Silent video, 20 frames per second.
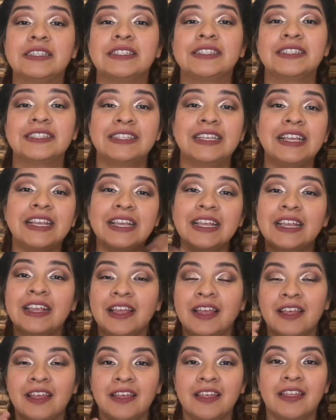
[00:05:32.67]
see,
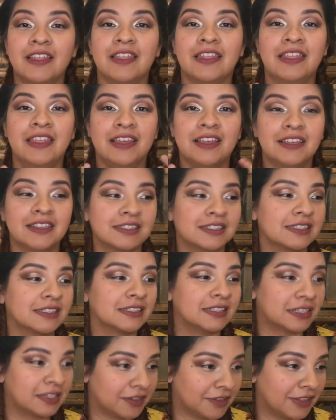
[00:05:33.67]
this
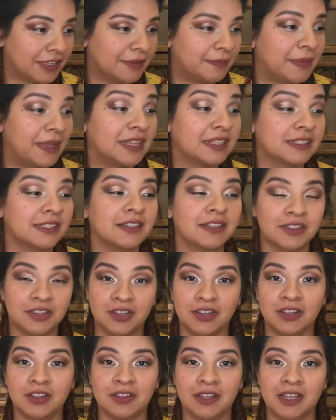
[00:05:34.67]
literally makes it
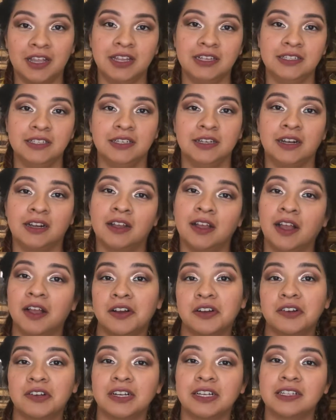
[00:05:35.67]
look like I did a cut
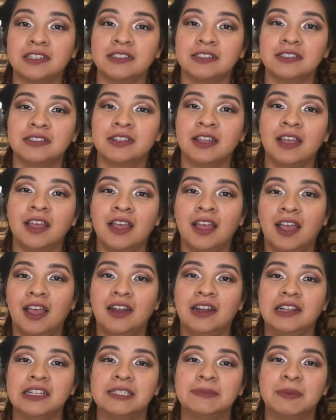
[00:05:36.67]
crease, and
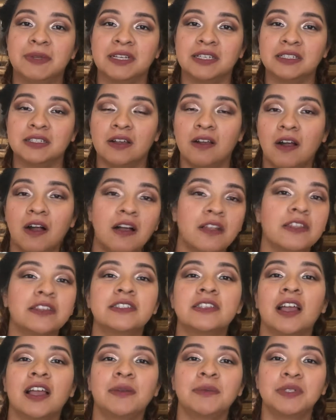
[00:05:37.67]
I spent all the
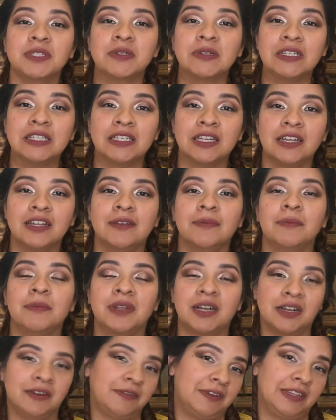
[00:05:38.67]
time doing it, but
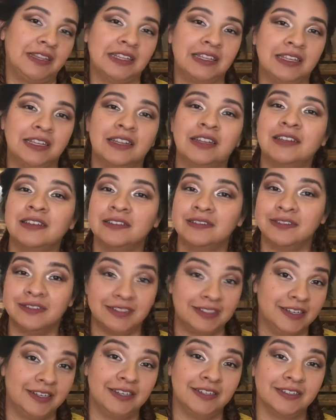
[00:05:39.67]
I really
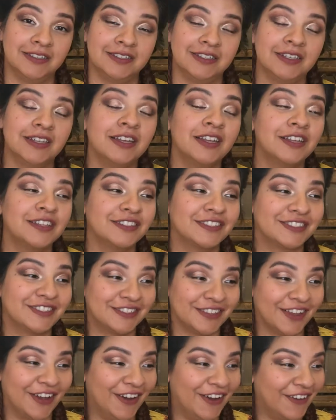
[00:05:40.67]
didn't.
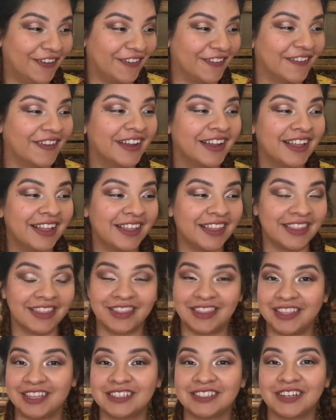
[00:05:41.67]
So
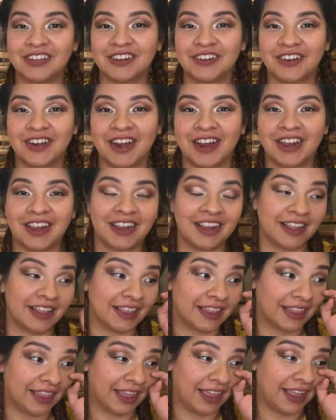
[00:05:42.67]
these are great.
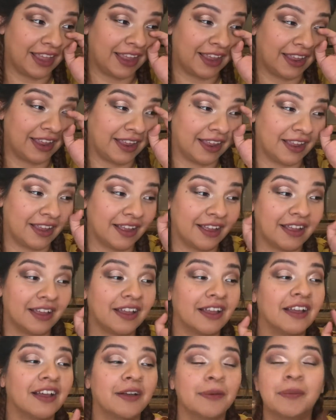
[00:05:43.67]
They
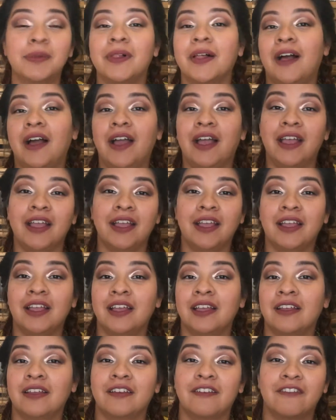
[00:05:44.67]

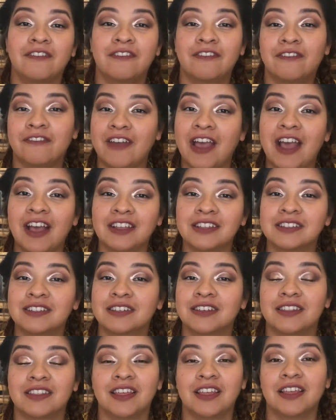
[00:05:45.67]
apply
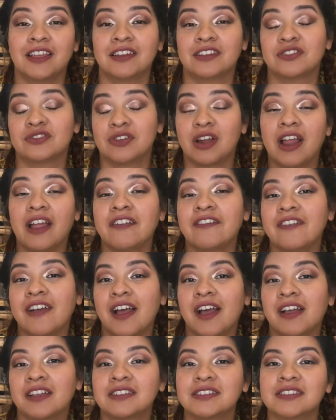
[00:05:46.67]
fast, they dry
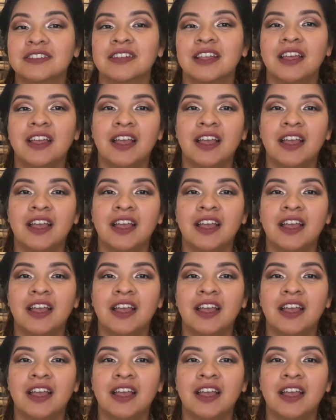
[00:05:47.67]
fast,